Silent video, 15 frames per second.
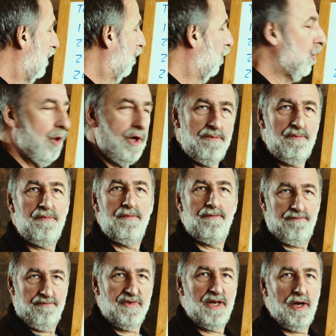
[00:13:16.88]
would,
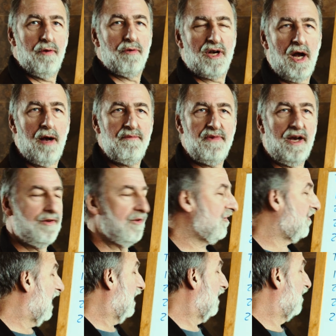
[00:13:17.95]
come to
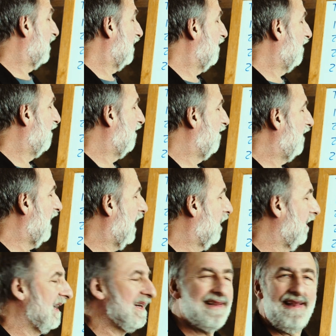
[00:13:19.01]
understand, is a
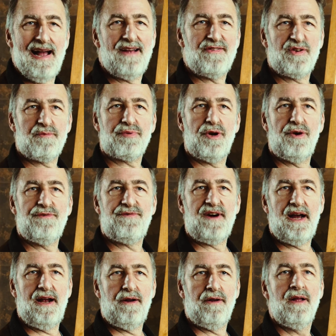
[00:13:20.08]
very classic
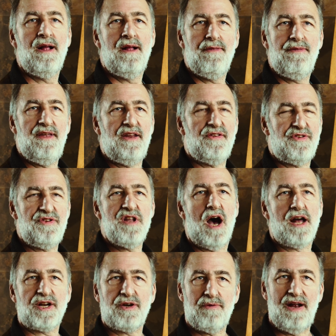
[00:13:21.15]
profile that is
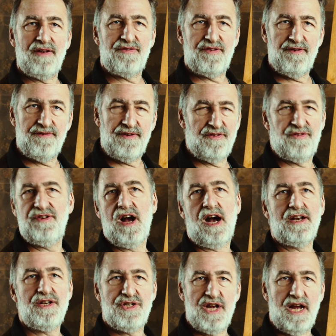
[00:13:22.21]
not aggressive, it's
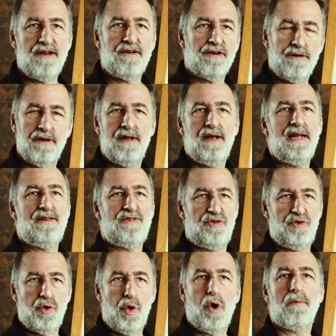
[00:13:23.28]
not gentle, it's
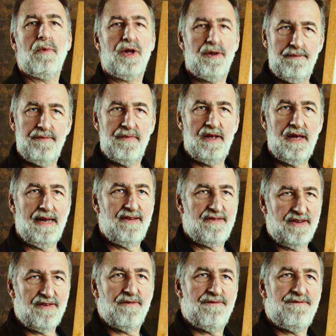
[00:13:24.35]
normal. And it's
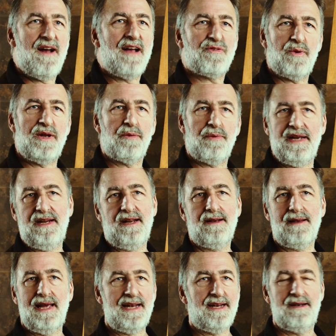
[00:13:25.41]
a fast way to read it,
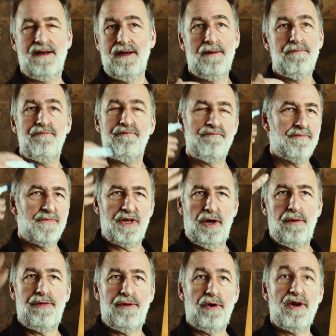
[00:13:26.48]
like go
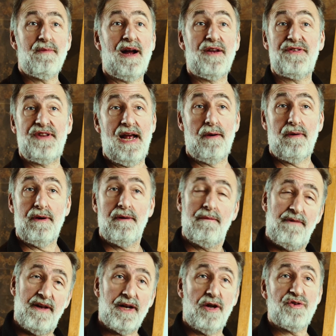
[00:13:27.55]
30 miles an hour,
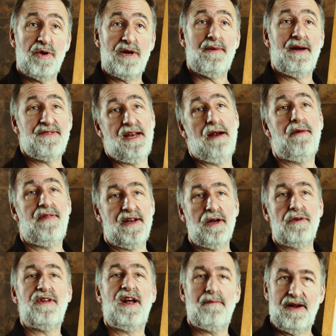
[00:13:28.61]
then go 20 miles an hour, then go
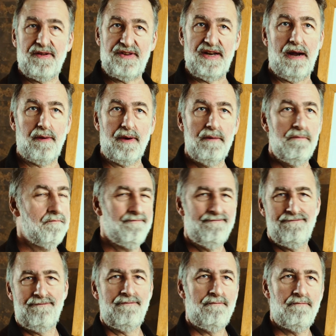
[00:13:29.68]
10 miles an hour.
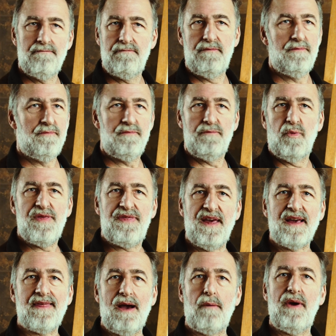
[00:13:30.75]
We
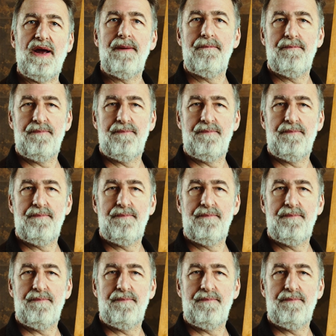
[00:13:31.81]
think that way.